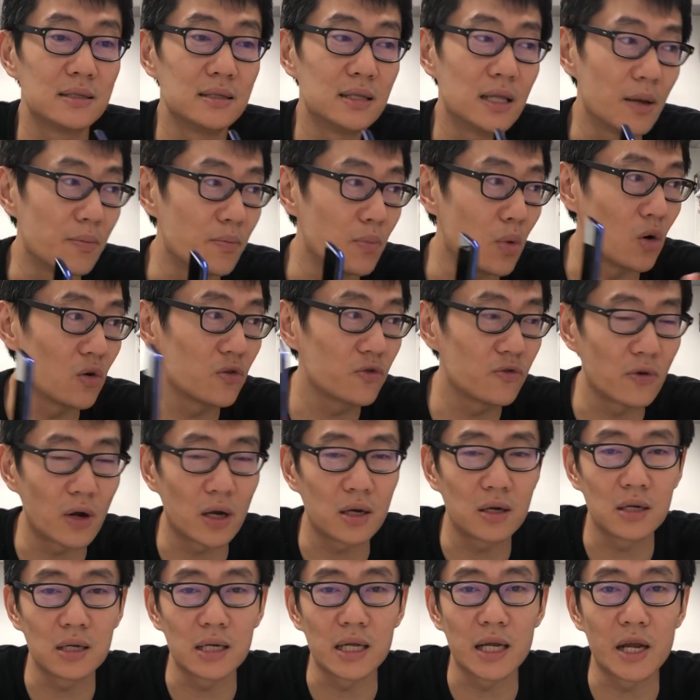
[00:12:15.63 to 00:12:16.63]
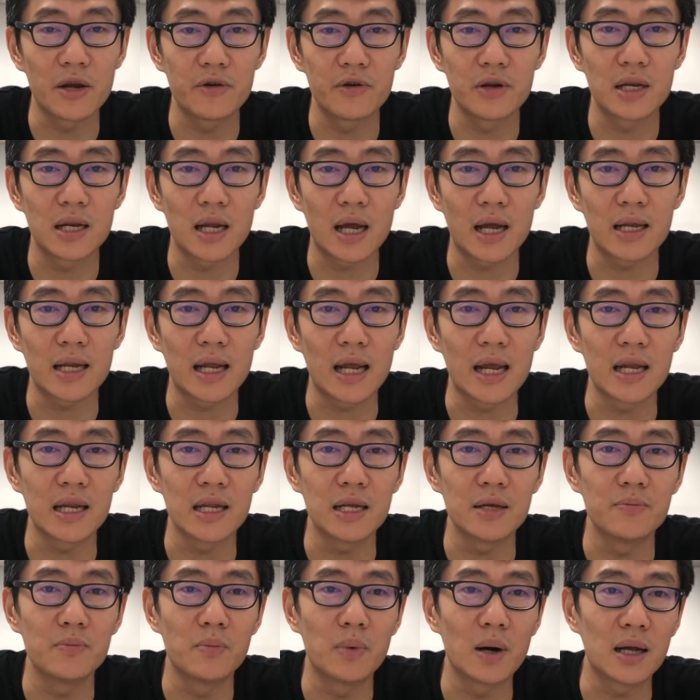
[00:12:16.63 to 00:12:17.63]
They both run on the Kirin
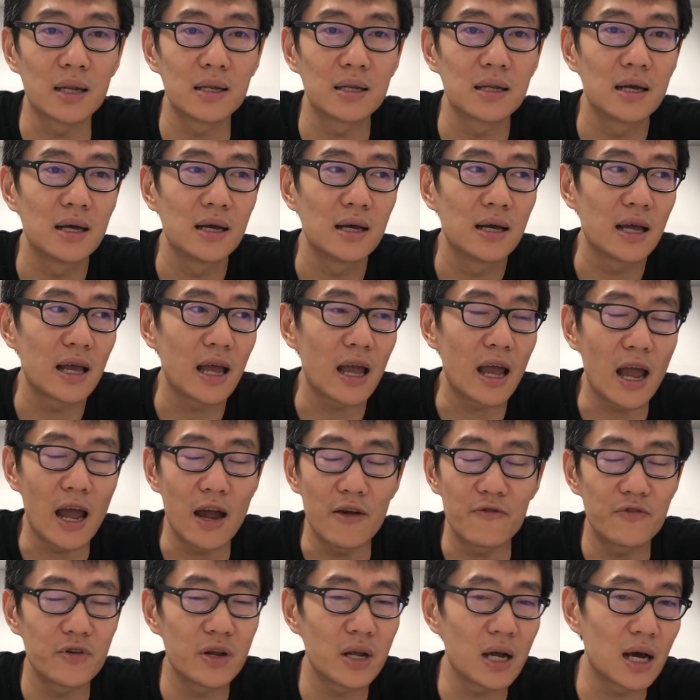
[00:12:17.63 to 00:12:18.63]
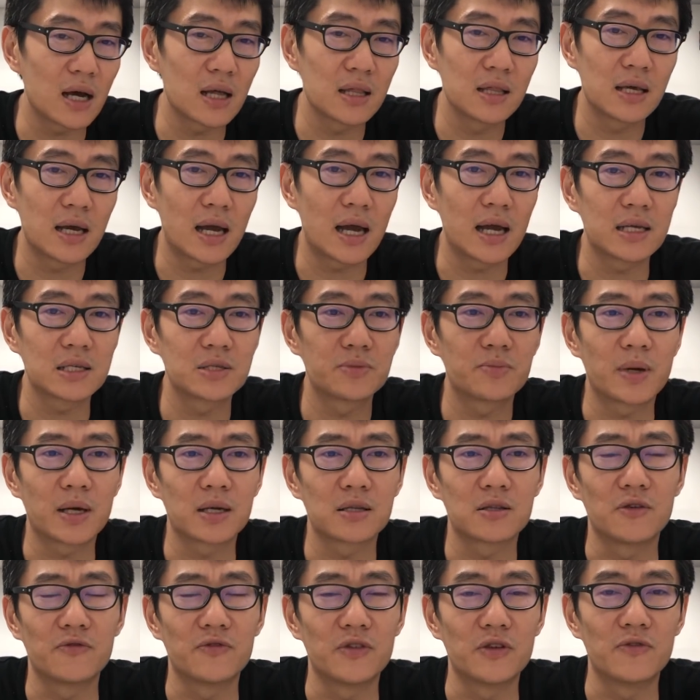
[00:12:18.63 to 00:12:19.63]
980, but every other
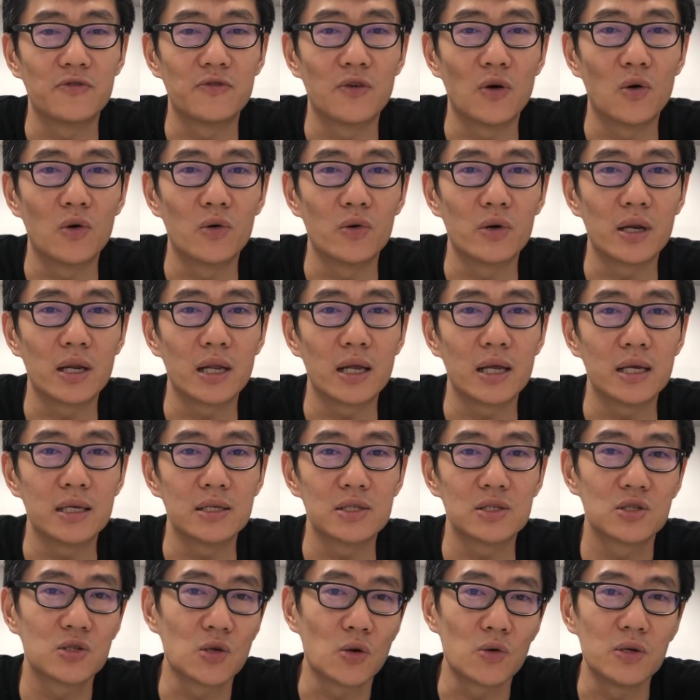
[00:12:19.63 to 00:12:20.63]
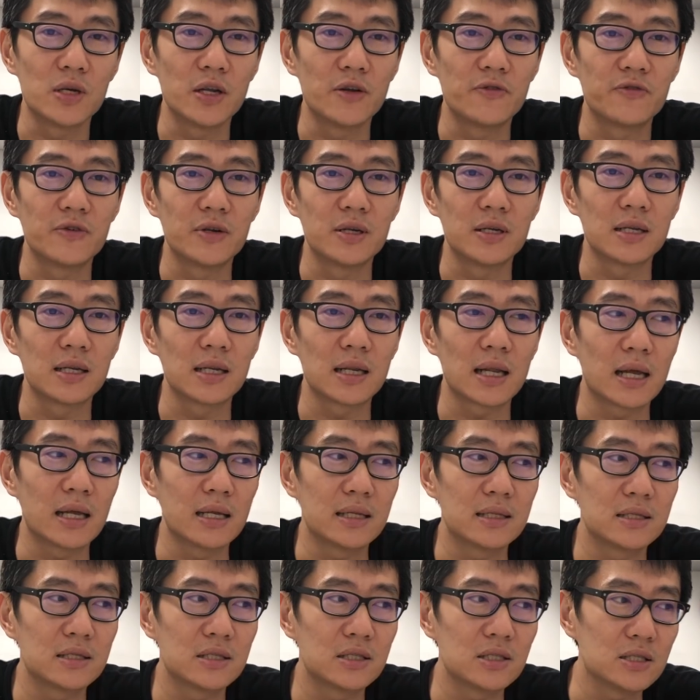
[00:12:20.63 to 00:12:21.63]
aspect of the phone is so different
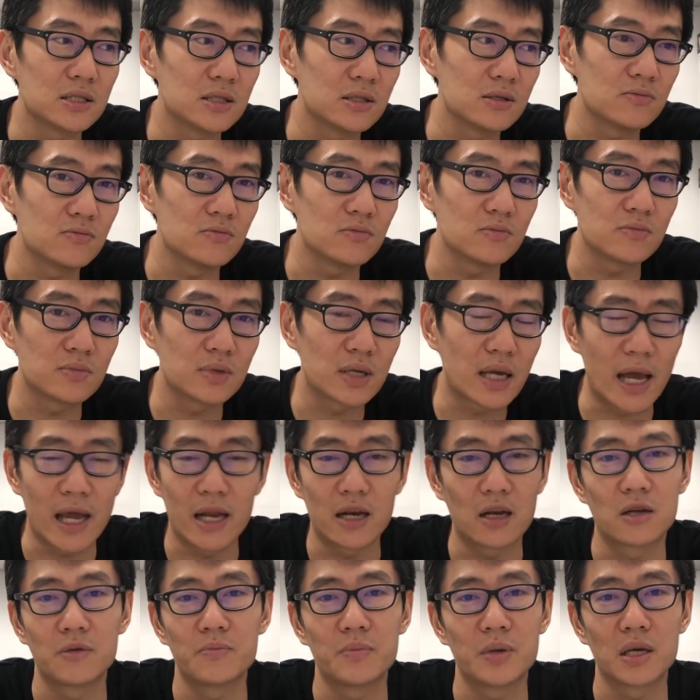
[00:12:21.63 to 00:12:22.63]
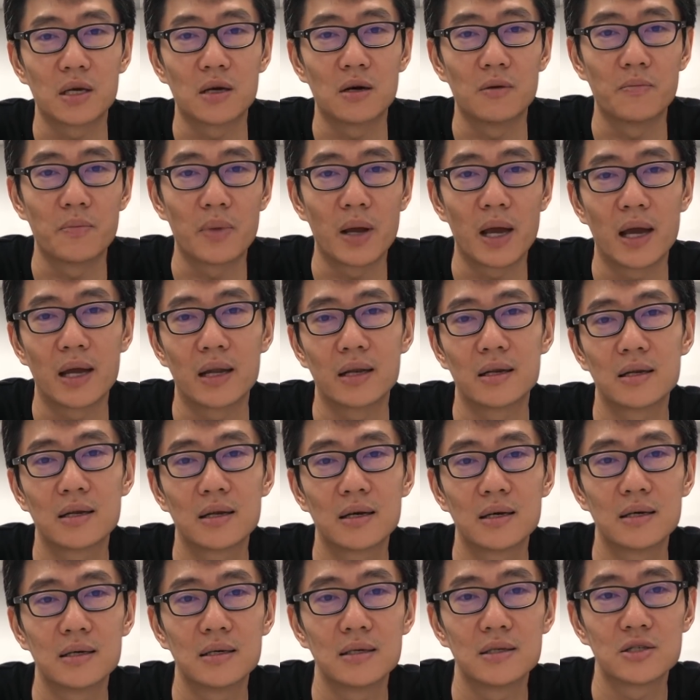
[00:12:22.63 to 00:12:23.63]
it cannot be compared
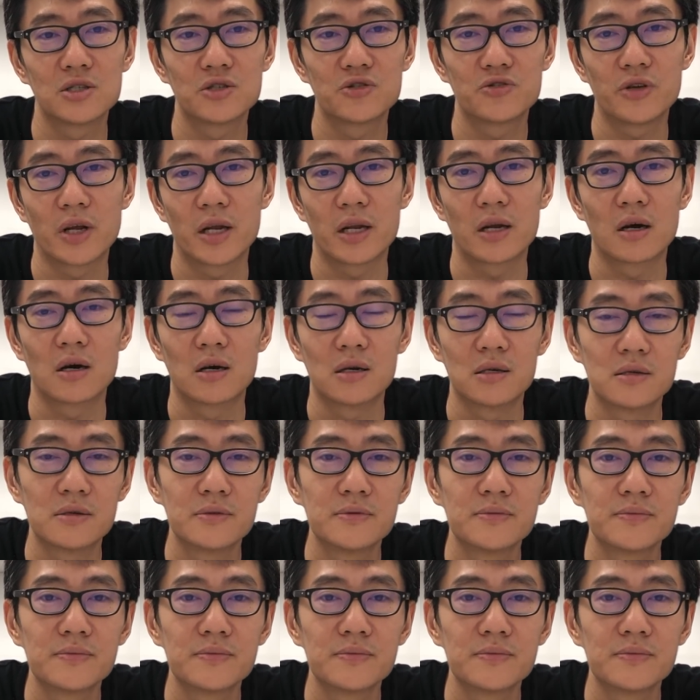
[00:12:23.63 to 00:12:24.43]
straight on.